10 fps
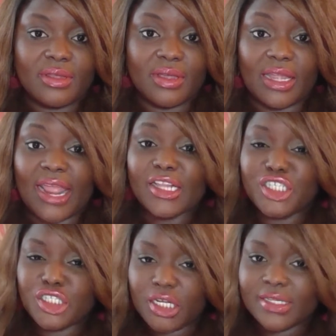it
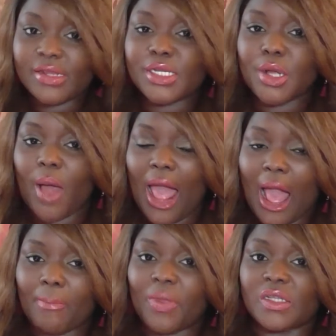just so
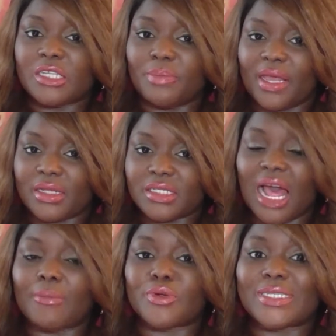happened to be
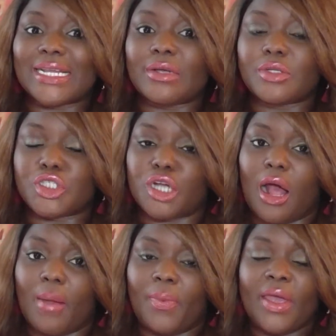cyber sales
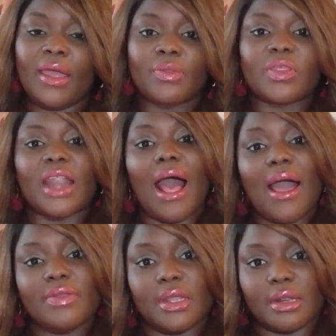job that I
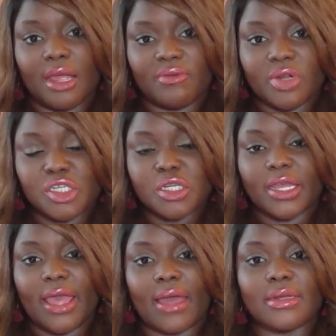then leveraged to
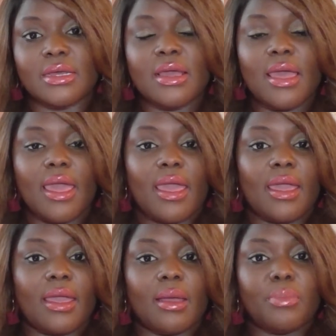get
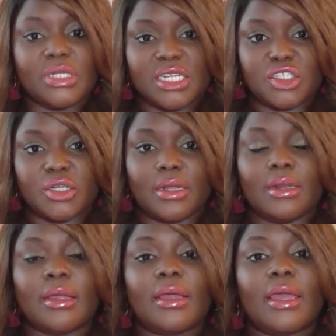a
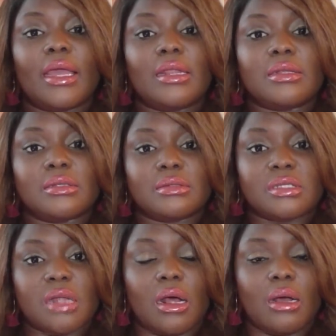position in,
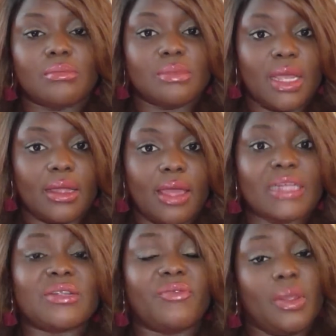um, in
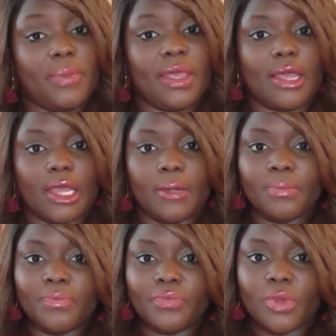as a VP,
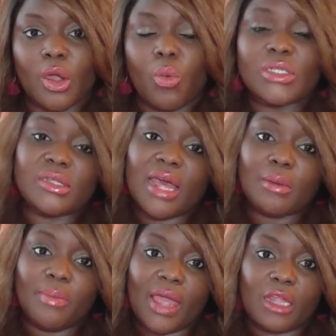which
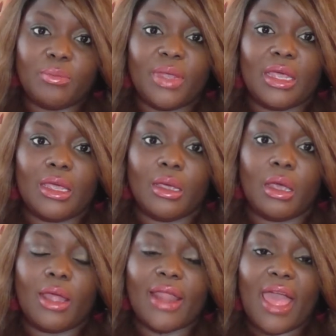then made me
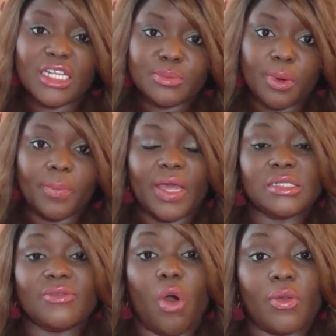an expert because
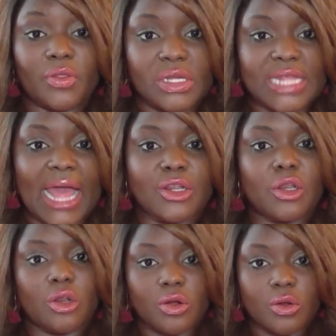of all the things I had to
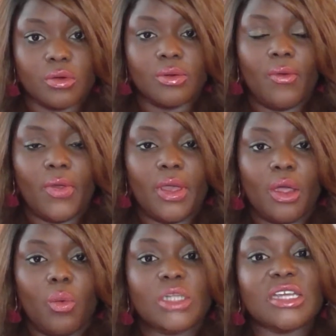learn,
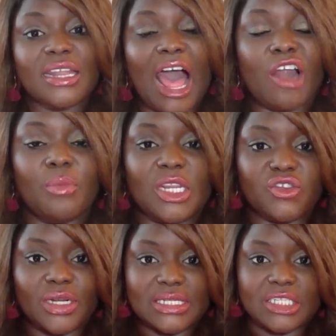which allowed me to
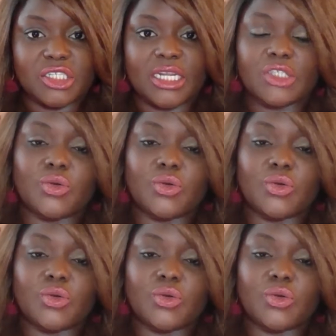transition into a